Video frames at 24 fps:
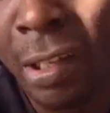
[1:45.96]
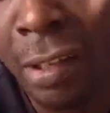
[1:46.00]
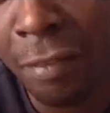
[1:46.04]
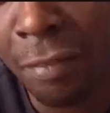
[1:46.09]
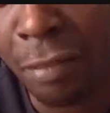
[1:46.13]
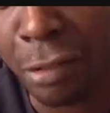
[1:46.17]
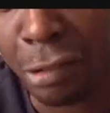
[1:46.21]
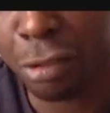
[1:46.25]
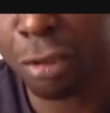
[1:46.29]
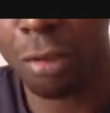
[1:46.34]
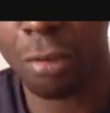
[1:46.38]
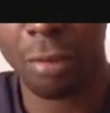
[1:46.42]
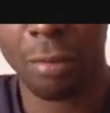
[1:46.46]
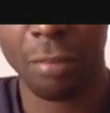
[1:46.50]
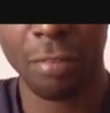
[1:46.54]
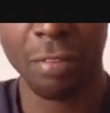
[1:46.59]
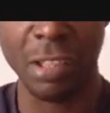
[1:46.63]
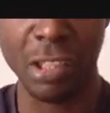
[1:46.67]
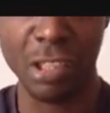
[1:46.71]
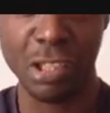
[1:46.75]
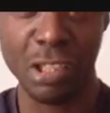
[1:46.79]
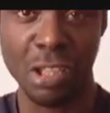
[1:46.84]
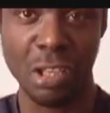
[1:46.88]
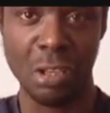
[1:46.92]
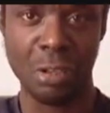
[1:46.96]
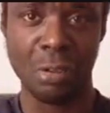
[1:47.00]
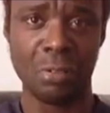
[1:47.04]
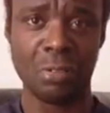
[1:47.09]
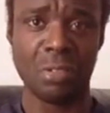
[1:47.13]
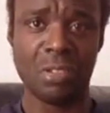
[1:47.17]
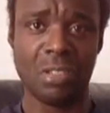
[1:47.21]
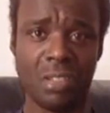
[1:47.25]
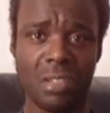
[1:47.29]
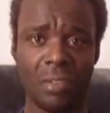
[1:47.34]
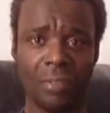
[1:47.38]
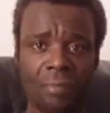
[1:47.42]
photography
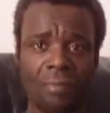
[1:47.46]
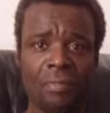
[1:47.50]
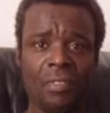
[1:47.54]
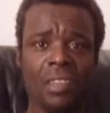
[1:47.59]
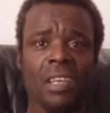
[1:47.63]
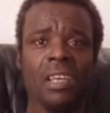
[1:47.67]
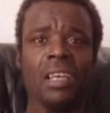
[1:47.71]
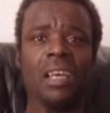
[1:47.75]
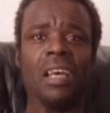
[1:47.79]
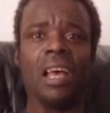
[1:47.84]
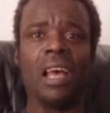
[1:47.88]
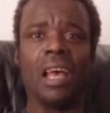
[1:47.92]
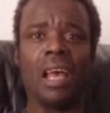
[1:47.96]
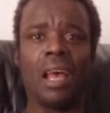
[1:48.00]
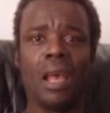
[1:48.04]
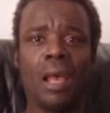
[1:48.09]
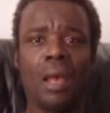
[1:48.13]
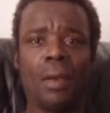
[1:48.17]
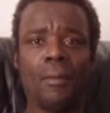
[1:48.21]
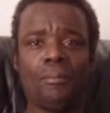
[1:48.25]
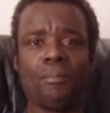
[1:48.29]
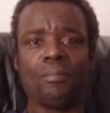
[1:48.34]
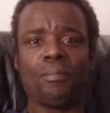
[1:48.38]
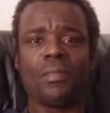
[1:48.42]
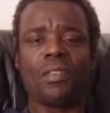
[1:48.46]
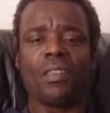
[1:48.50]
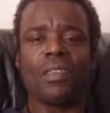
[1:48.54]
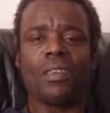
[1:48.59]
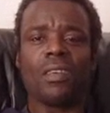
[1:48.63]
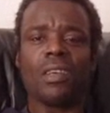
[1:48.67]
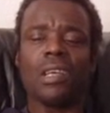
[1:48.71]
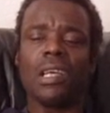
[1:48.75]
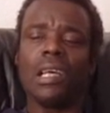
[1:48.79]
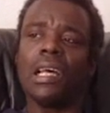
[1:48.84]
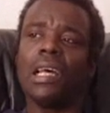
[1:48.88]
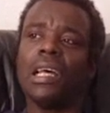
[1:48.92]
shoots. I'm
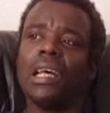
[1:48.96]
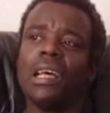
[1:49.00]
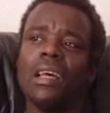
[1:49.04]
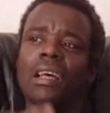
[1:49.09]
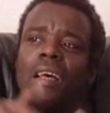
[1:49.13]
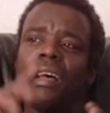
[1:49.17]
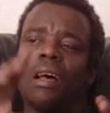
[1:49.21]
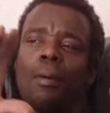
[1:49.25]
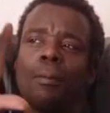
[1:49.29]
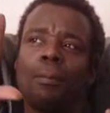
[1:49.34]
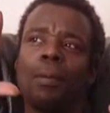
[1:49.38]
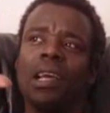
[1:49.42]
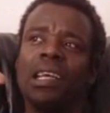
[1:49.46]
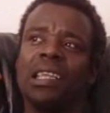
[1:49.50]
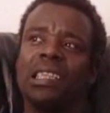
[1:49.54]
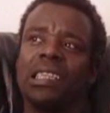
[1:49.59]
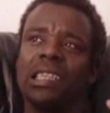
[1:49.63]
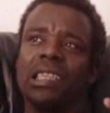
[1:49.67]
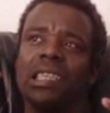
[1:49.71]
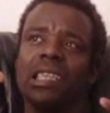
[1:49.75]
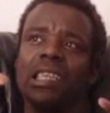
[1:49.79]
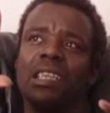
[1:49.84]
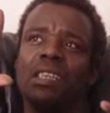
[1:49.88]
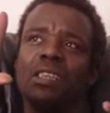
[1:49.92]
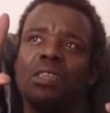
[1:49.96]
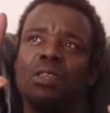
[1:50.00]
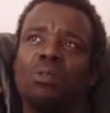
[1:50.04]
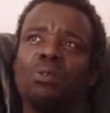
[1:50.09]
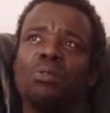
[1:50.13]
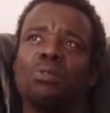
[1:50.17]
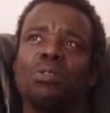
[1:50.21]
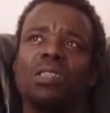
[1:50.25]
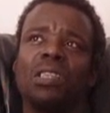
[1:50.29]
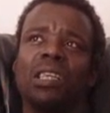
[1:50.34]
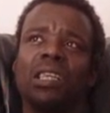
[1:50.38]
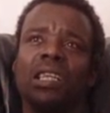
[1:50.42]
basically
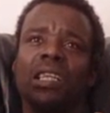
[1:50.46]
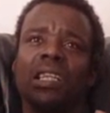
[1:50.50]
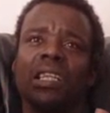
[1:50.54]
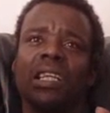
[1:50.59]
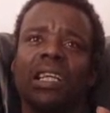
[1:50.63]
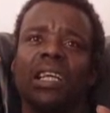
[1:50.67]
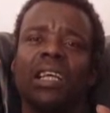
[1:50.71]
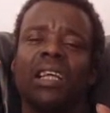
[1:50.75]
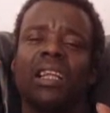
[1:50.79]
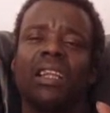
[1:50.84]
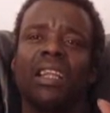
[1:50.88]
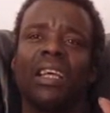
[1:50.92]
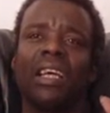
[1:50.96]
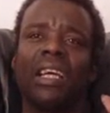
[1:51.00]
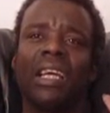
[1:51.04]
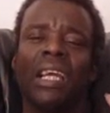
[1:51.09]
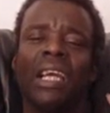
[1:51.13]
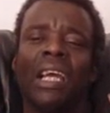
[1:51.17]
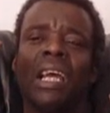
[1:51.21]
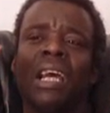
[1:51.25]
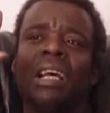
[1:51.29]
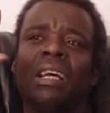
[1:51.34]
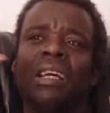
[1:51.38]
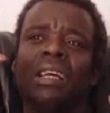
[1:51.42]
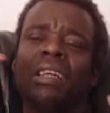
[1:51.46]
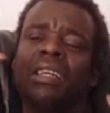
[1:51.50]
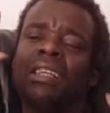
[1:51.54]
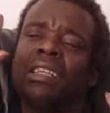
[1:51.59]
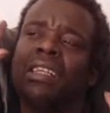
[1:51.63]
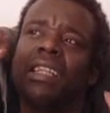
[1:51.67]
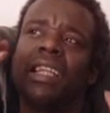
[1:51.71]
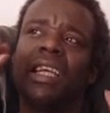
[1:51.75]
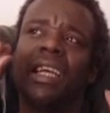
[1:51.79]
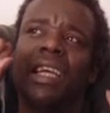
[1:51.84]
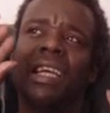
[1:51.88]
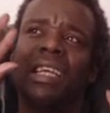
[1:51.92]
using
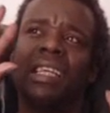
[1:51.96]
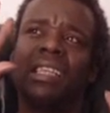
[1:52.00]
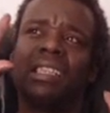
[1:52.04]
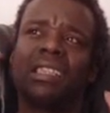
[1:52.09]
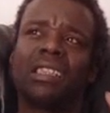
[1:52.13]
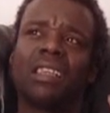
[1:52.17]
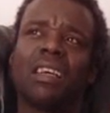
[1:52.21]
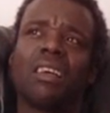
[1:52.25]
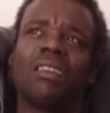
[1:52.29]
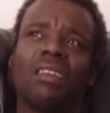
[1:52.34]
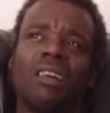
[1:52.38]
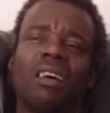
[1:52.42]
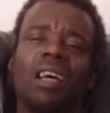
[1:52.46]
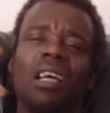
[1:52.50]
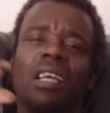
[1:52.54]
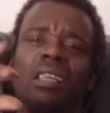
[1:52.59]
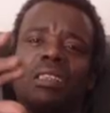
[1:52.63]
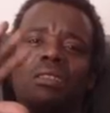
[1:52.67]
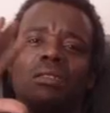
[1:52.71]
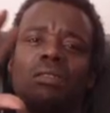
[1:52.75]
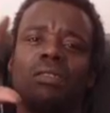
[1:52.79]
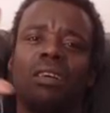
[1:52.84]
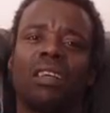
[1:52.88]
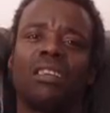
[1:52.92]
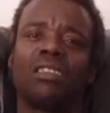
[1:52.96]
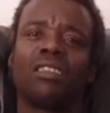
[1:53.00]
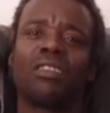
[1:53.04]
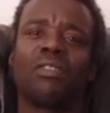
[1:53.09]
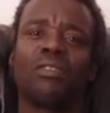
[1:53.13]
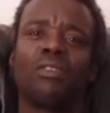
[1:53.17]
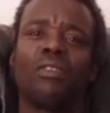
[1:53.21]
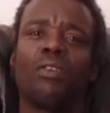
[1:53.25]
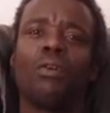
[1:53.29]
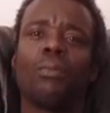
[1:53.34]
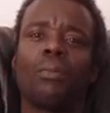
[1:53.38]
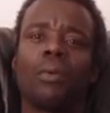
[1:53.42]
the sunlight and
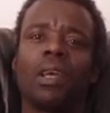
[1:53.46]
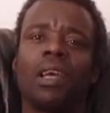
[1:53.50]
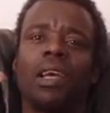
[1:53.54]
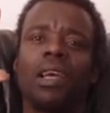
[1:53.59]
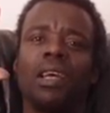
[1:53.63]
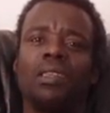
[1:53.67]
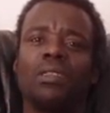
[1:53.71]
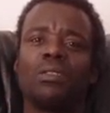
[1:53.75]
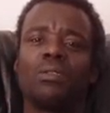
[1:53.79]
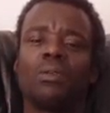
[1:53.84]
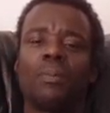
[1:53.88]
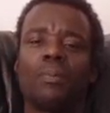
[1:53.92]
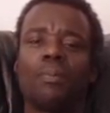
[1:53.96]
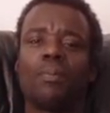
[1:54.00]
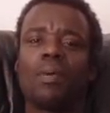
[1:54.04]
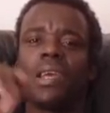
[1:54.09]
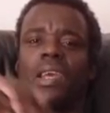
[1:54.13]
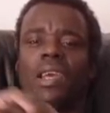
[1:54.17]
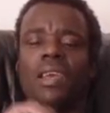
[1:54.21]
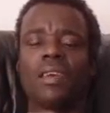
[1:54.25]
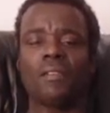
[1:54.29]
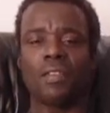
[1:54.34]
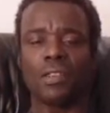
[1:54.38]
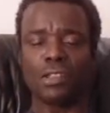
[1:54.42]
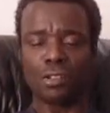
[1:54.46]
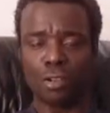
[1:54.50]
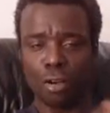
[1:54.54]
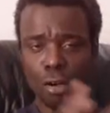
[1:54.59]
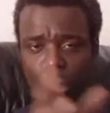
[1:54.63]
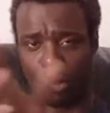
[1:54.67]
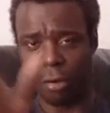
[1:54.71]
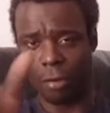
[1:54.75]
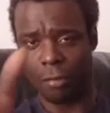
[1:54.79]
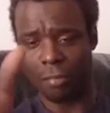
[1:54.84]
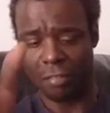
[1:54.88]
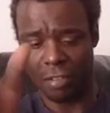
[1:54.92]
transforming it into a big
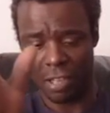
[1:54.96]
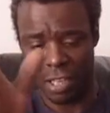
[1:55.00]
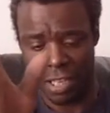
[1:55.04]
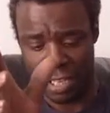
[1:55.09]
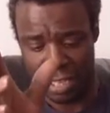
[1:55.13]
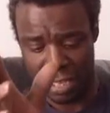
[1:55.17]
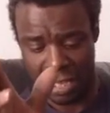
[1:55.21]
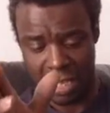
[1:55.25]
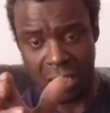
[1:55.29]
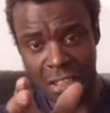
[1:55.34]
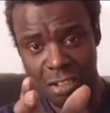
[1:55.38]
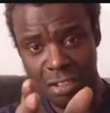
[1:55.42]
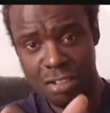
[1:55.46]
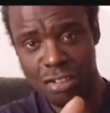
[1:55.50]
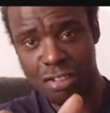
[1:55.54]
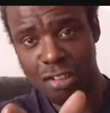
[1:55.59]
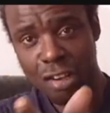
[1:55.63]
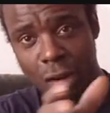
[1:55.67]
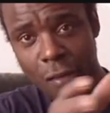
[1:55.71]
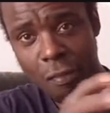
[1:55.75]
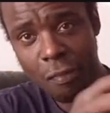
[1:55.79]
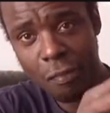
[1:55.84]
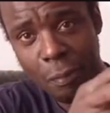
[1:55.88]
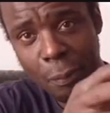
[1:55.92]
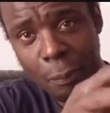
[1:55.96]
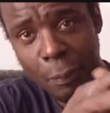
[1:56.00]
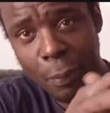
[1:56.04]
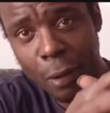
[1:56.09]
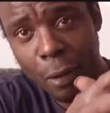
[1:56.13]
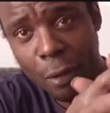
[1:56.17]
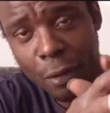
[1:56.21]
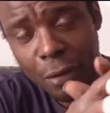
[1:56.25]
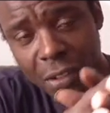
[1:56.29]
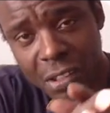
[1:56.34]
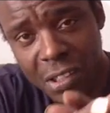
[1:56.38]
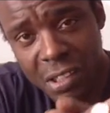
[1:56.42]
photography
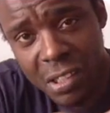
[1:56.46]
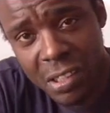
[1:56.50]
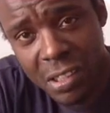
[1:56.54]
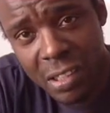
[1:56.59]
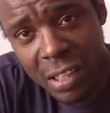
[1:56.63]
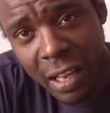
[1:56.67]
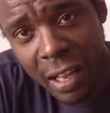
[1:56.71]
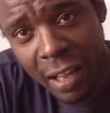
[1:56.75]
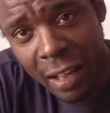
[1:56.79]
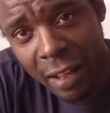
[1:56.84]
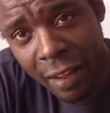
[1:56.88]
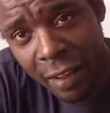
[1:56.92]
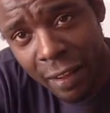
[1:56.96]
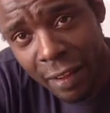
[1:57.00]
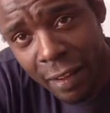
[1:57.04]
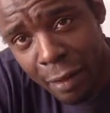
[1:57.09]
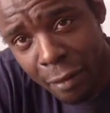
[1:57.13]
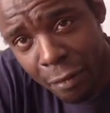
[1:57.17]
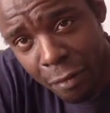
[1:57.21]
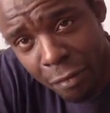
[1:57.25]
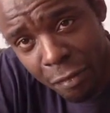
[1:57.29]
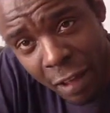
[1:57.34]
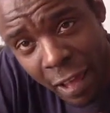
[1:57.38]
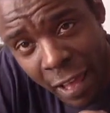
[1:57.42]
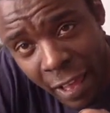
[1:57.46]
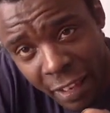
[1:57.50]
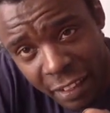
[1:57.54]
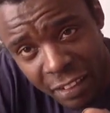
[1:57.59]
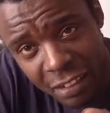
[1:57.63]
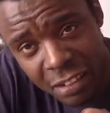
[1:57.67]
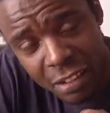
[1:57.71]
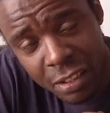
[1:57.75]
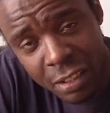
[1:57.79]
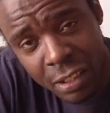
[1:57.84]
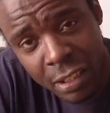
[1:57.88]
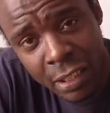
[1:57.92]
softbox
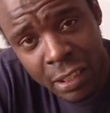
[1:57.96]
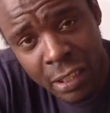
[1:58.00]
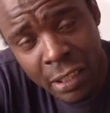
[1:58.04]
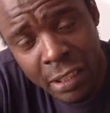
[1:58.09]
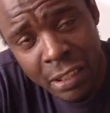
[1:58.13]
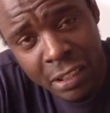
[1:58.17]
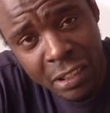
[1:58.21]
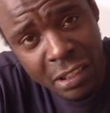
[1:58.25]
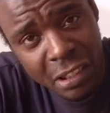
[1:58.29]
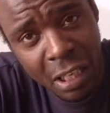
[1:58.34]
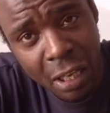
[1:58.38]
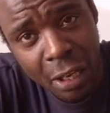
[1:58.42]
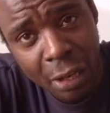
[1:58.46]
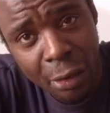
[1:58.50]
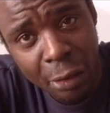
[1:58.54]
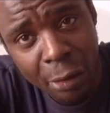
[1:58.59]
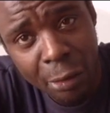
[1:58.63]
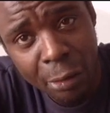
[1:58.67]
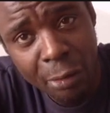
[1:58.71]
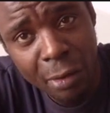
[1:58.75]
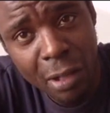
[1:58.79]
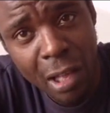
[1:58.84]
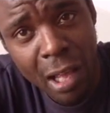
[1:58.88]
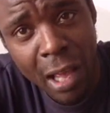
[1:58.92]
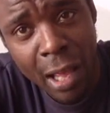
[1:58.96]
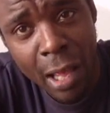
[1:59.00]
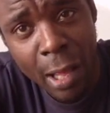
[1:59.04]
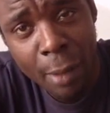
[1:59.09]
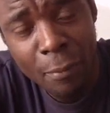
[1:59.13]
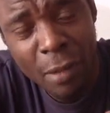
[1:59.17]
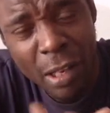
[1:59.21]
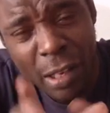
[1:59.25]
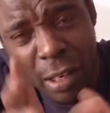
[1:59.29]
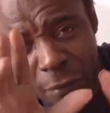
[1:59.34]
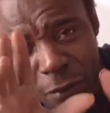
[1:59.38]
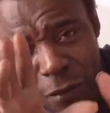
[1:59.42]
effect. So,
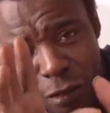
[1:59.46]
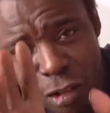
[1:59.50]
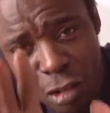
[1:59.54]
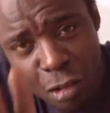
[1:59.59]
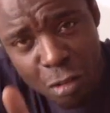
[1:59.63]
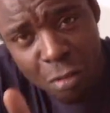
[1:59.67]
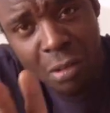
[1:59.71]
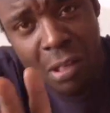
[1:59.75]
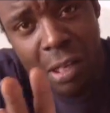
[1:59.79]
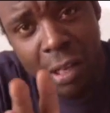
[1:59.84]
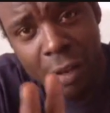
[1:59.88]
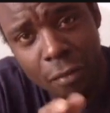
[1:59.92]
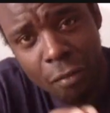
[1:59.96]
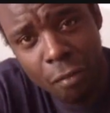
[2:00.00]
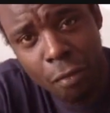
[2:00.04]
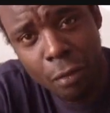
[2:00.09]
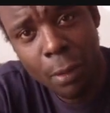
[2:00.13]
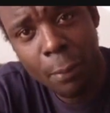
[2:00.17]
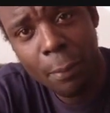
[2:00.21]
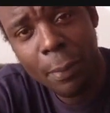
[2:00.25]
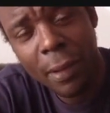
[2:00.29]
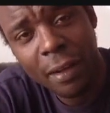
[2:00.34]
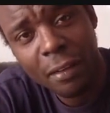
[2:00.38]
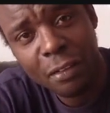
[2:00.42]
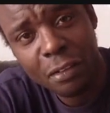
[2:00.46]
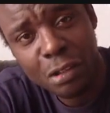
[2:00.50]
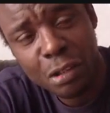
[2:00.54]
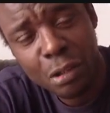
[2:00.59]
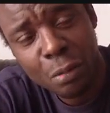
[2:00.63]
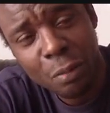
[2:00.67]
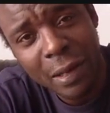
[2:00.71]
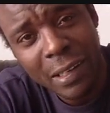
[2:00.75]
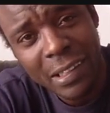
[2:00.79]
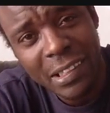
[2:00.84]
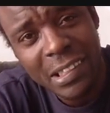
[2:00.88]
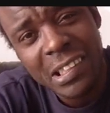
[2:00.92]
and I'm doing it for about
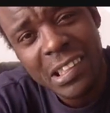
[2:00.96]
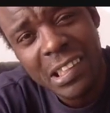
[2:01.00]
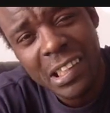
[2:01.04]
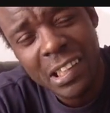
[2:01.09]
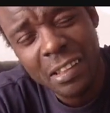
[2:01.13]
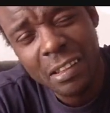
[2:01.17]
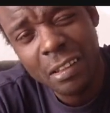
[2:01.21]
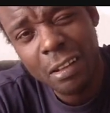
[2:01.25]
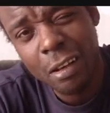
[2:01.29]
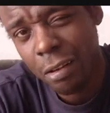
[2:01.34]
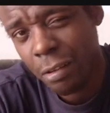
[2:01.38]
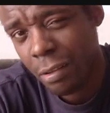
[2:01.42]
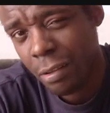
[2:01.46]
$20,